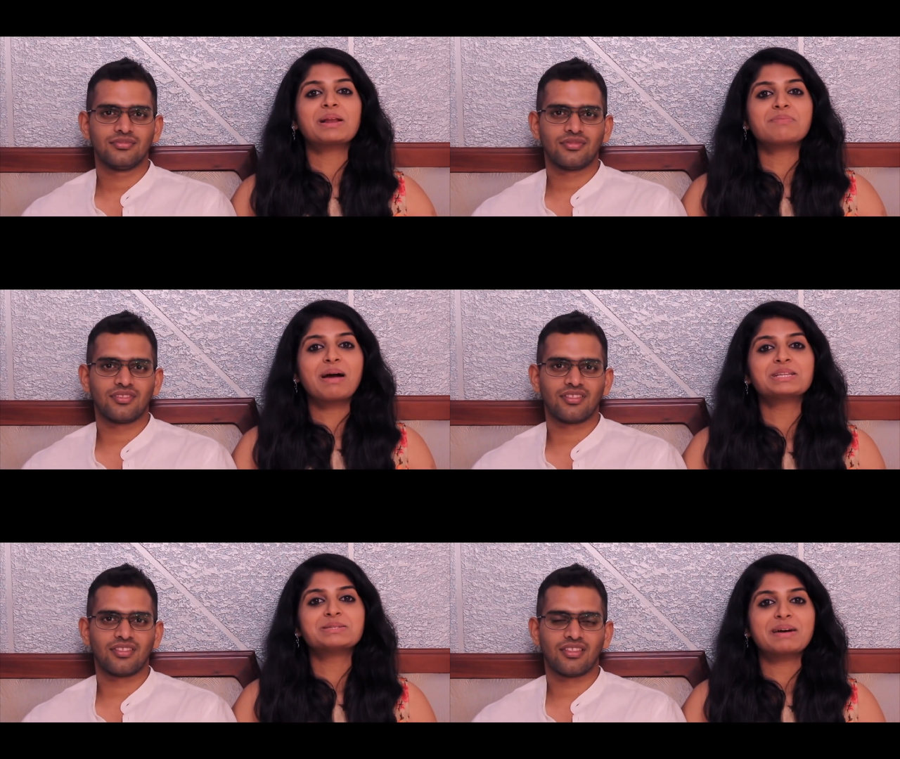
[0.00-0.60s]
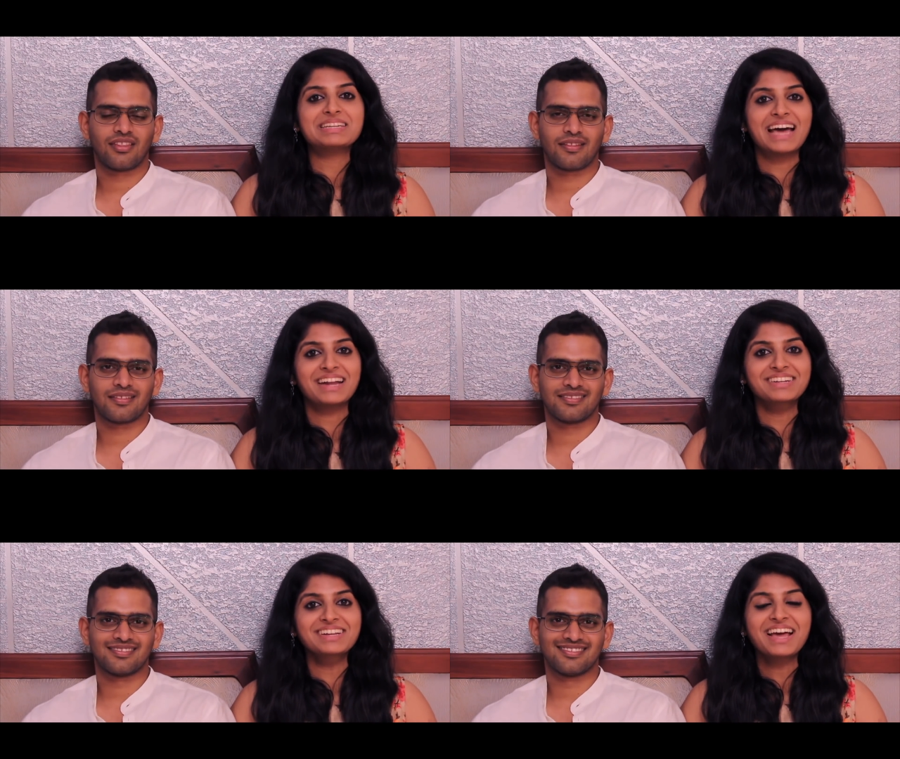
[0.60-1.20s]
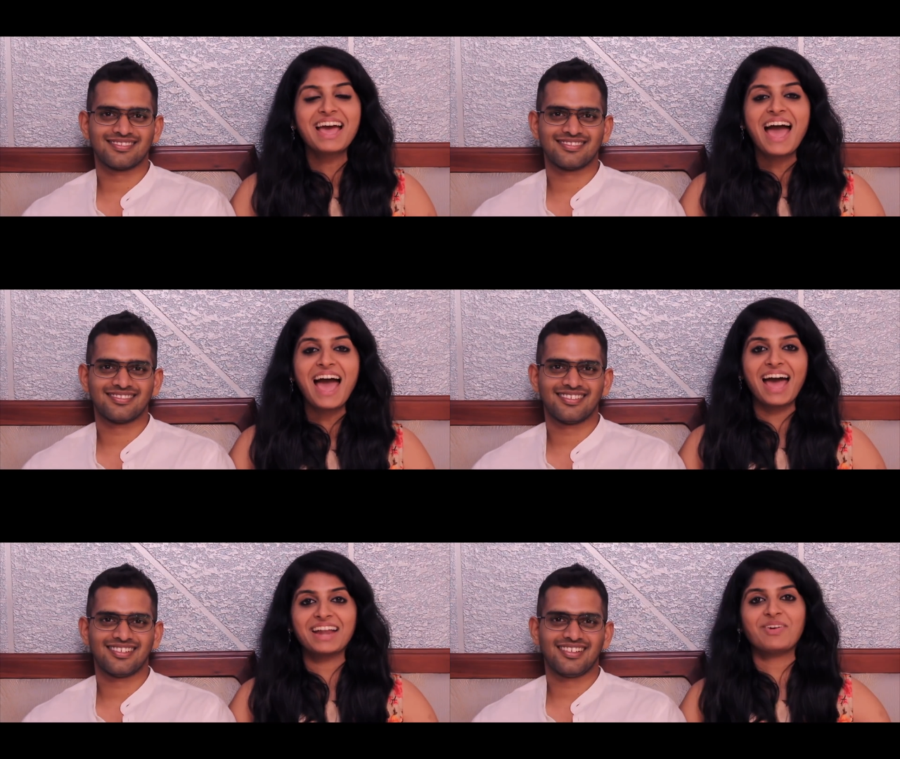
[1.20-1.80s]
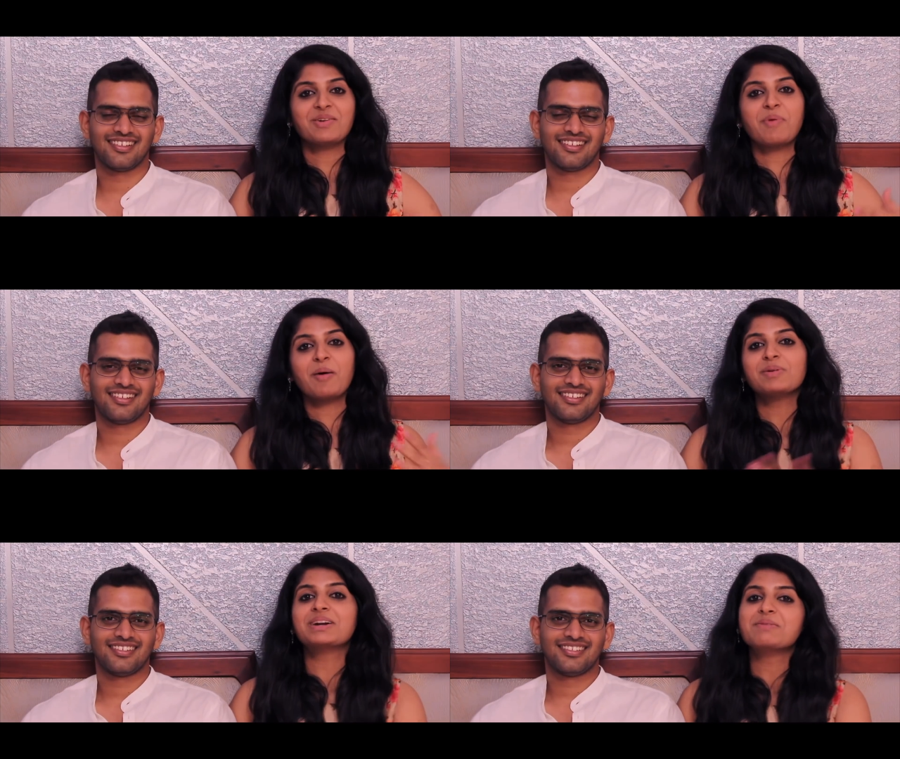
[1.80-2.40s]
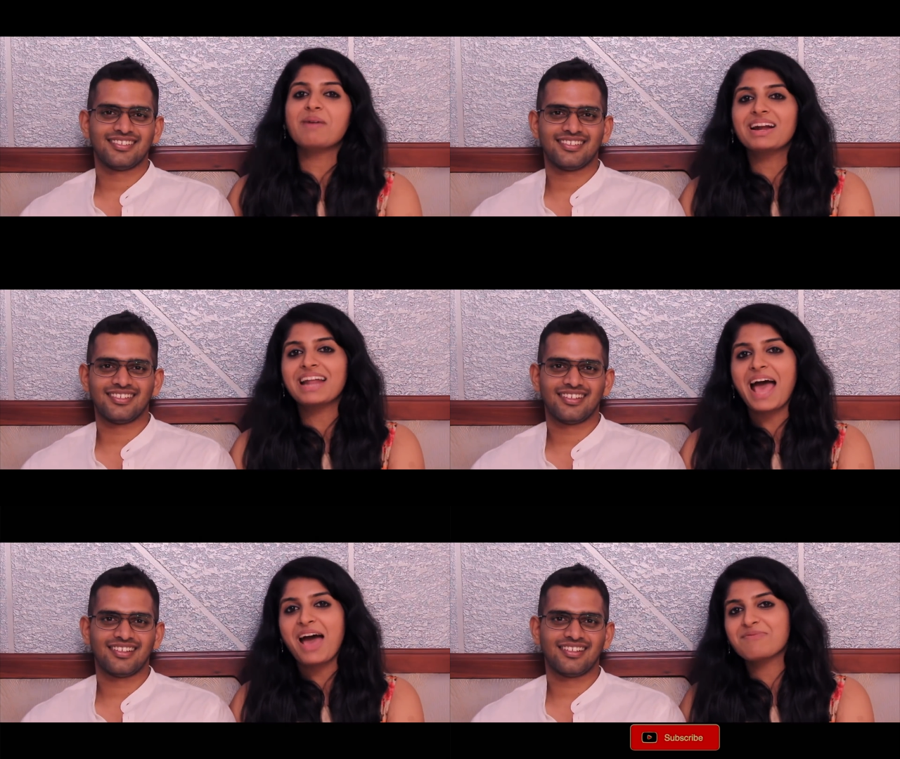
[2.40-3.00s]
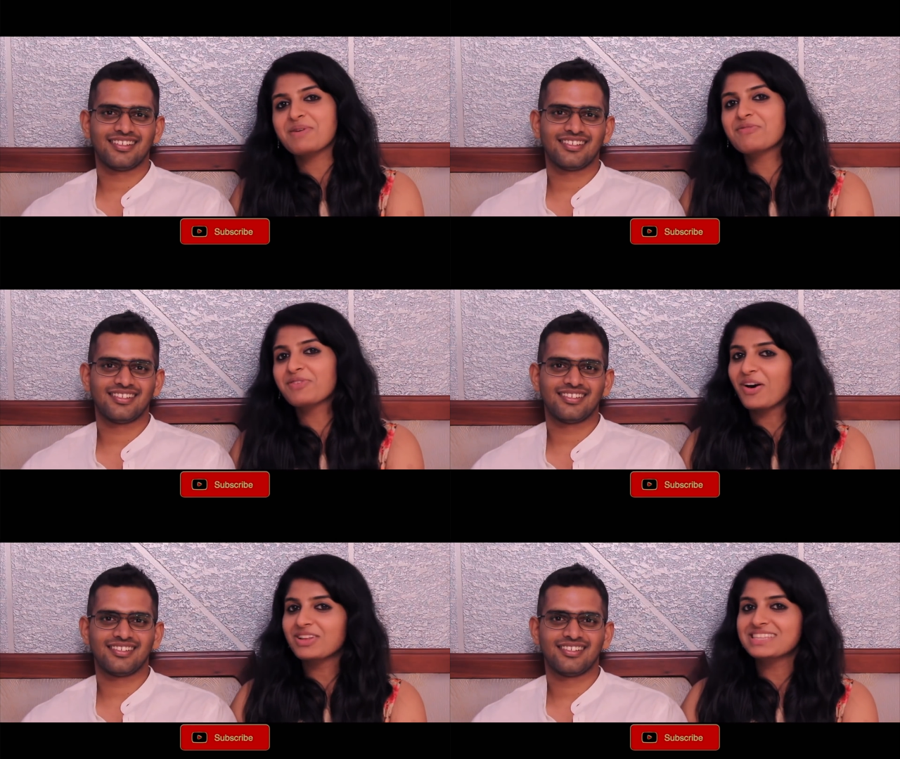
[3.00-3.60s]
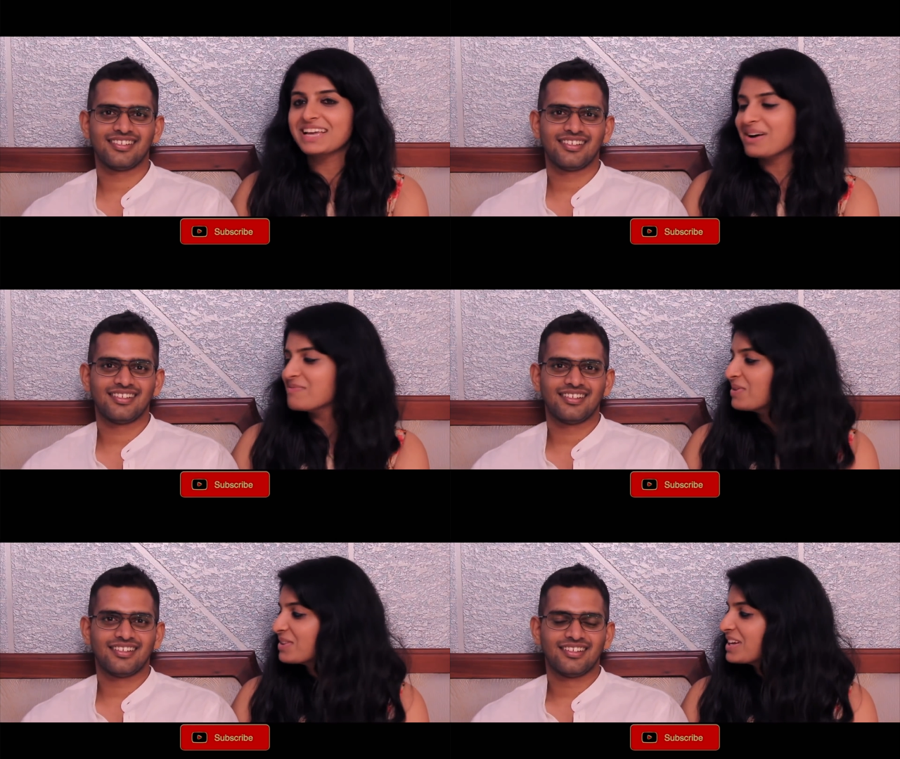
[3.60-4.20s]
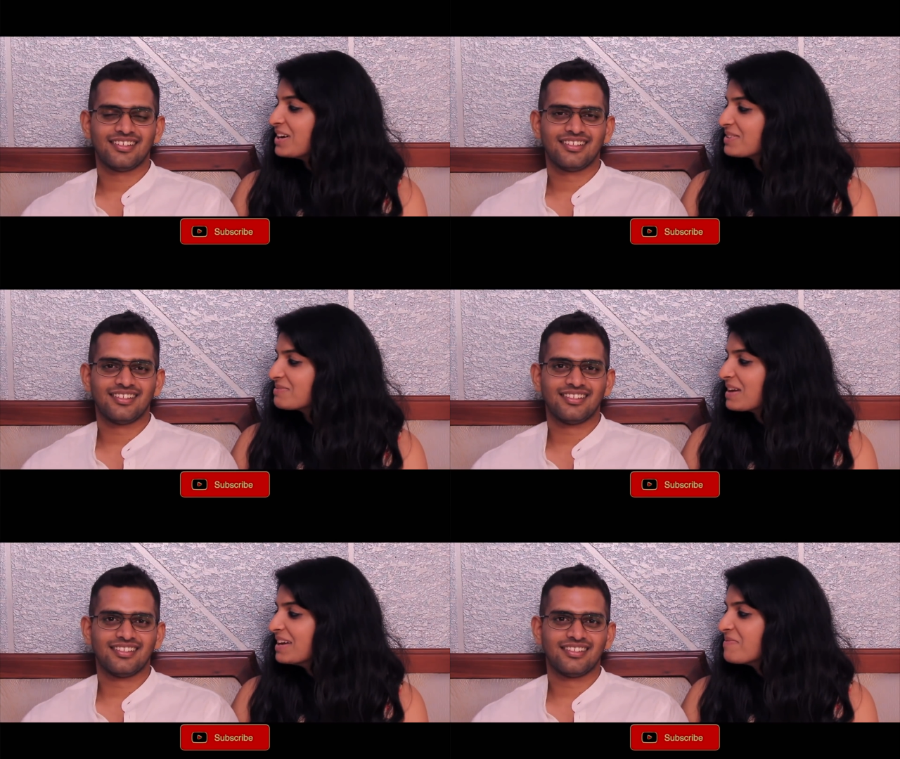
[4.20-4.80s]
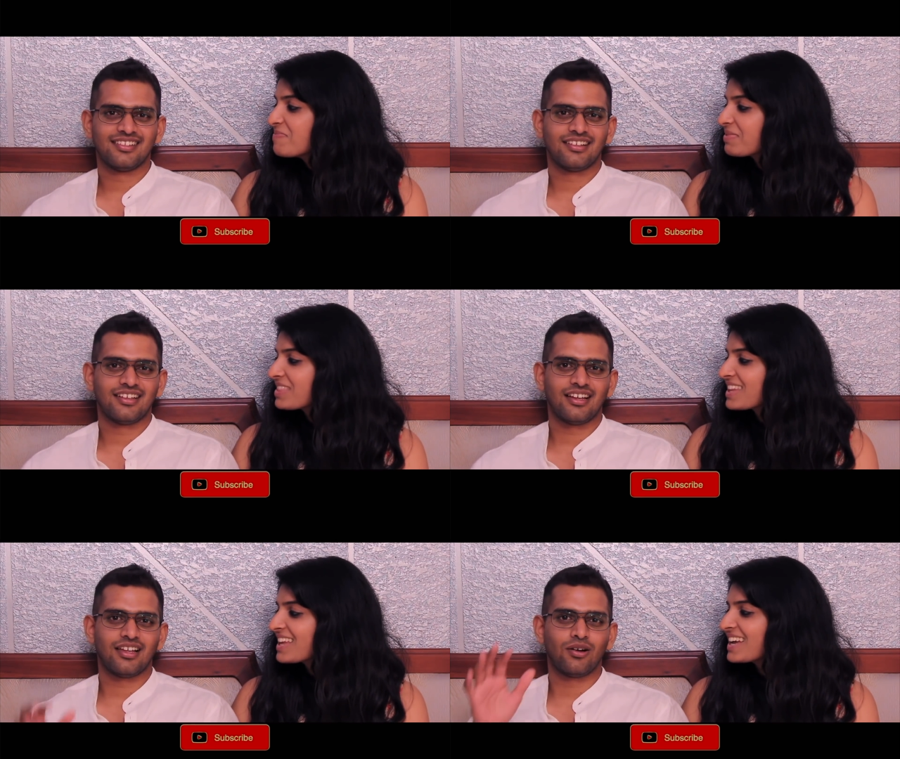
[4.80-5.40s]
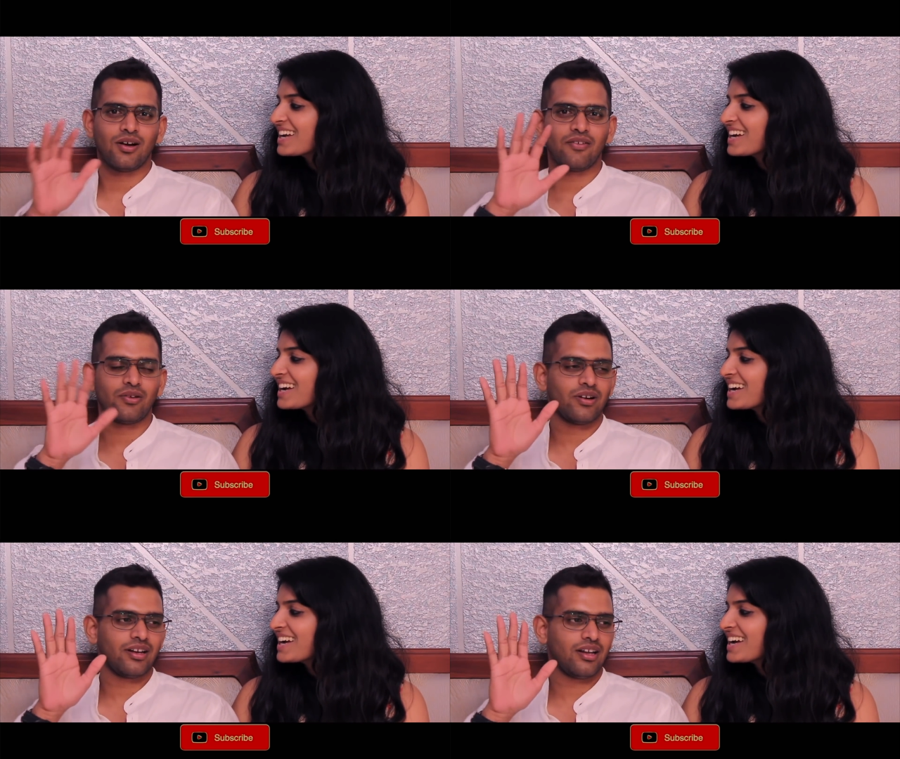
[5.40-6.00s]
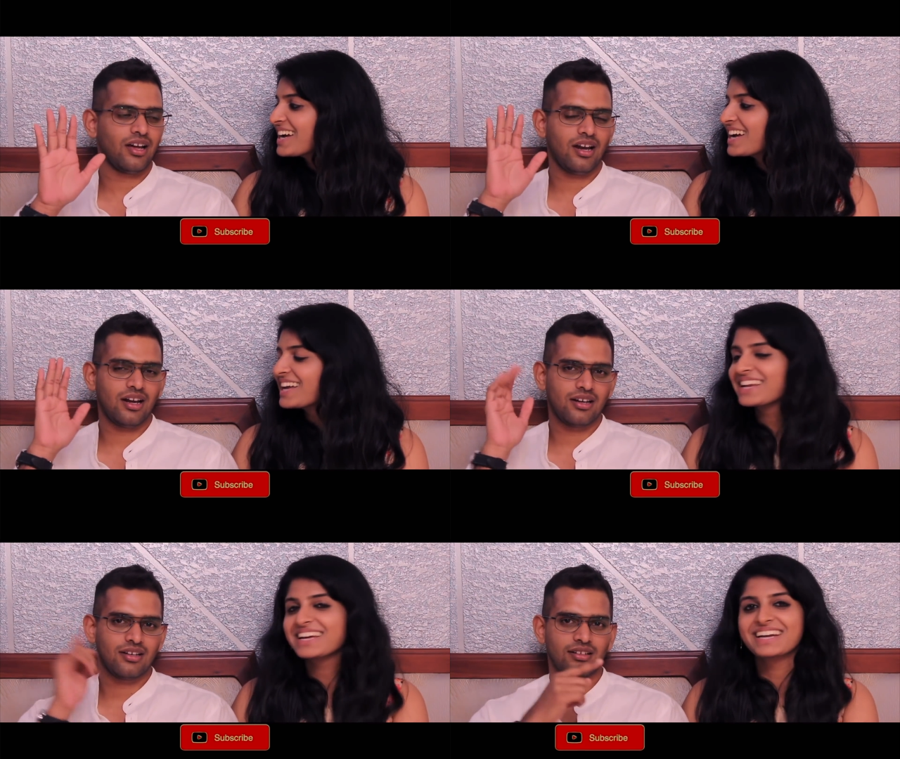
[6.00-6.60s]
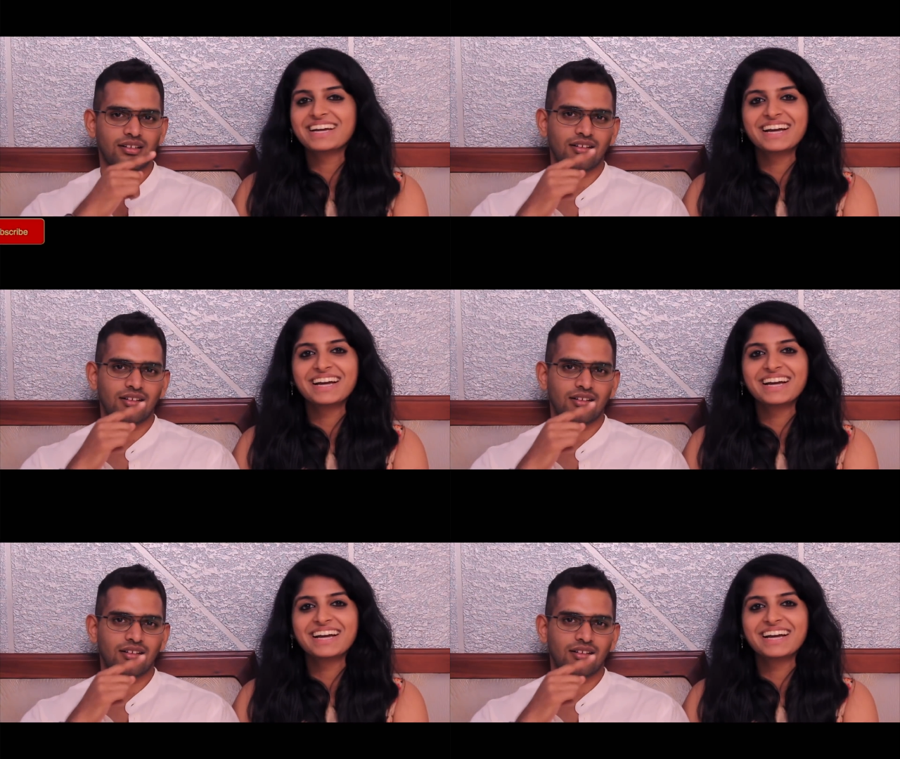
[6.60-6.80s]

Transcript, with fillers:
Speaker 1: up? Welcome back to my channel. And on Popular Demand, I have my fiance Amodh here with me.
Speaker 2: Hello everyone and